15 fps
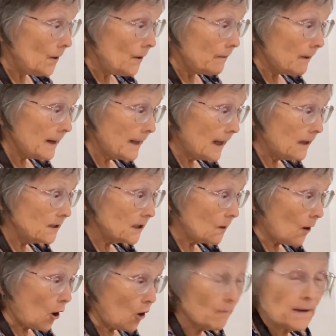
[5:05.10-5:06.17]
Rightio, so
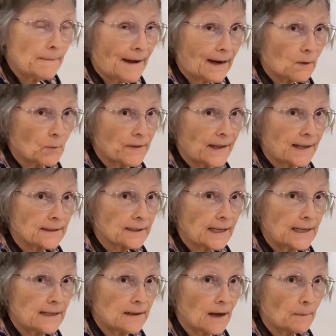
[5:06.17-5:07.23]
I'll be back when that's
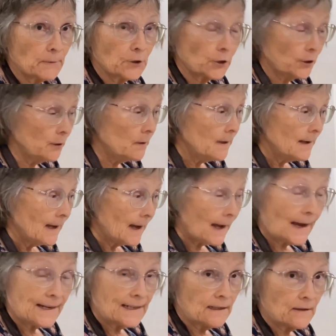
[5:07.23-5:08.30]
heated up to
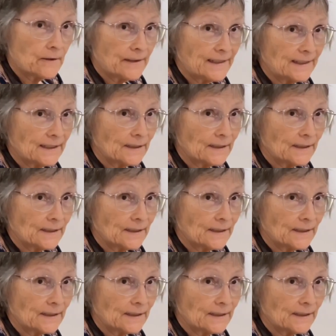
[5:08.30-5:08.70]
80 degrees.